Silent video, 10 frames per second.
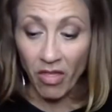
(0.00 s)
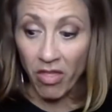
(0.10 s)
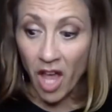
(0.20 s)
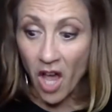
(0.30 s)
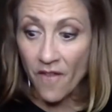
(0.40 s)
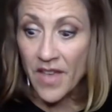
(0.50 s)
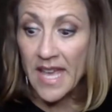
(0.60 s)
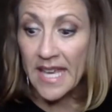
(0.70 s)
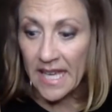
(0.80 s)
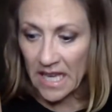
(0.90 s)
Love
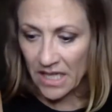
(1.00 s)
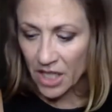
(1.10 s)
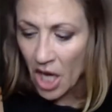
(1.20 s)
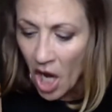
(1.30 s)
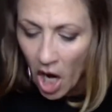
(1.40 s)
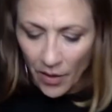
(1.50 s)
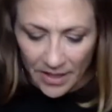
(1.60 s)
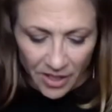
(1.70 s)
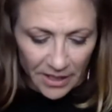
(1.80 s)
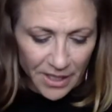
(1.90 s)
it. All right,
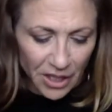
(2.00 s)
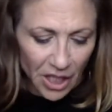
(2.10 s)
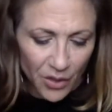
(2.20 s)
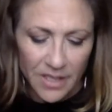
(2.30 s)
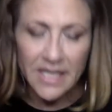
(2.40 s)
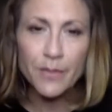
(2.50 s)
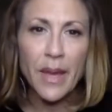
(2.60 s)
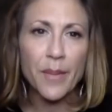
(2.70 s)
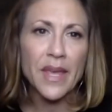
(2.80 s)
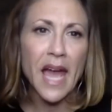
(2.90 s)
so let's close this
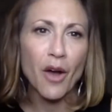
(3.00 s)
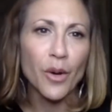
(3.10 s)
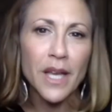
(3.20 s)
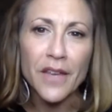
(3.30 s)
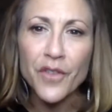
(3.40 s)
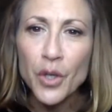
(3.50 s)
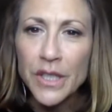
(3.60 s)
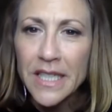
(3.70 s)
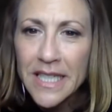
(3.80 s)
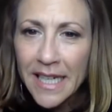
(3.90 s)
baby out. If you
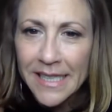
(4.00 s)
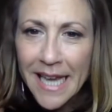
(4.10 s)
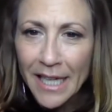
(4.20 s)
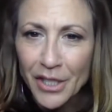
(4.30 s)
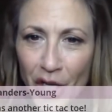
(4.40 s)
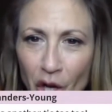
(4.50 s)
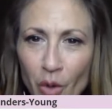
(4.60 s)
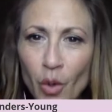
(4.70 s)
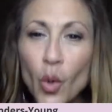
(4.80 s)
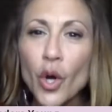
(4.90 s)
did
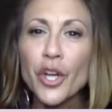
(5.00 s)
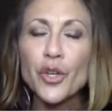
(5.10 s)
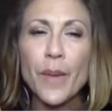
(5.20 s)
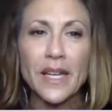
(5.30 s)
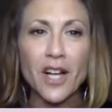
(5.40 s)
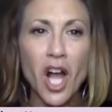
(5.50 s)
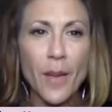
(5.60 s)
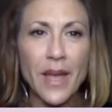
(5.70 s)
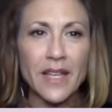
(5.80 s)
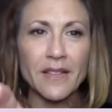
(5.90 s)
tic-tac-toe or you made a
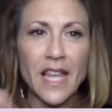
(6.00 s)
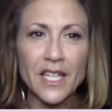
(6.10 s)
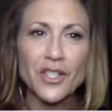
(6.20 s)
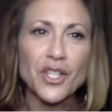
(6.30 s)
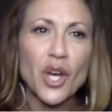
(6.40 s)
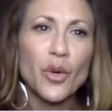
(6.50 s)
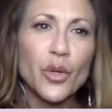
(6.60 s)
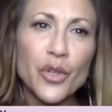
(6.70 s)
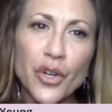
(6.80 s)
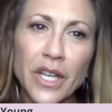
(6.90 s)
comment and let us know who
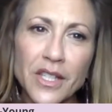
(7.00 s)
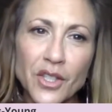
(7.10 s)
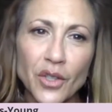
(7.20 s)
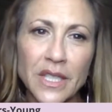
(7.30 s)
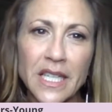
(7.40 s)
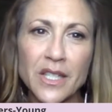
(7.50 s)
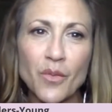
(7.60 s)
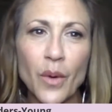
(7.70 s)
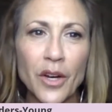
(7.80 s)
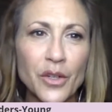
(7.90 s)
your consultant is and
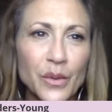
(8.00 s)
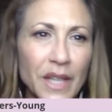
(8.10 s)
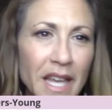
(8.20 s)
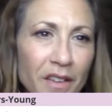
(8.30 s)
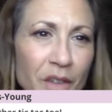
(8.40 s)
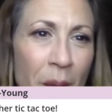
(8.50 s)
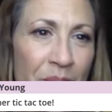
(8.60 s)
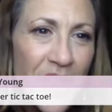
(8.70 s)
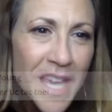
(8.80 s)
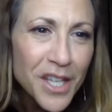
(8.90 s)
where you live.
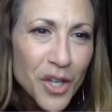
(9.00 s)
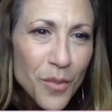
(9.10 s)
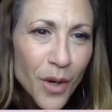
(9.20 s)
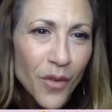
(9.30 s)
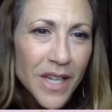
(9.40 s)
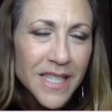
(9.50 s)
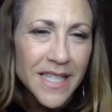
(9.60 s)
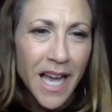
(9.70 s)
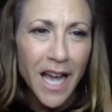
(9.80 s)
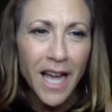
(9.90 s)
Thank you,
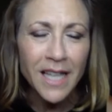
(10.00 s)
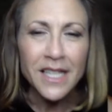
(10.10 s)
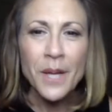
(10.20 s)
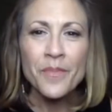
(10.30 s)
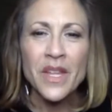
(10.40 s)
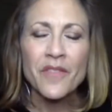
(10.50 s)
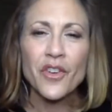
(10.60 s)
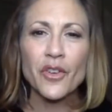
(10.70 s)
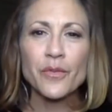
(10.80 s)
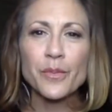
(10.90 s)
Marissa,
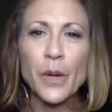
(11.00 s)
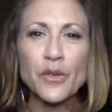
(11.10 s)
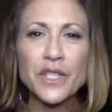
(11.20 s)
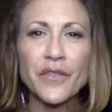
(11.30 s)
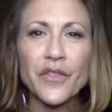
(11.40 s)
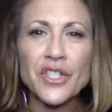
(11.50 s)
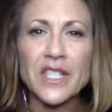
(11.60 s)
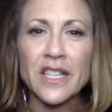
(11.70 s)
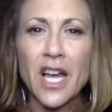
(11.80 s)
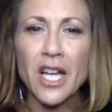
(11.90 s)
for posting for
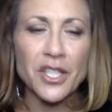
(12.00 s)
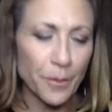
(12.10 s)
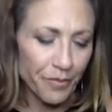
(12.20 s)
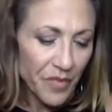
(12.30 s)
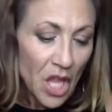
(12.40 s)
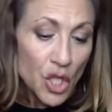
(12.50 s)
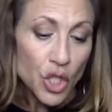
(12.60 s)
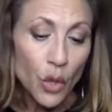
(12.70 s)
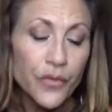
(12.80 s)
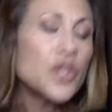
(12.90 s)
Solange.
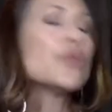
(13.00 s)
So if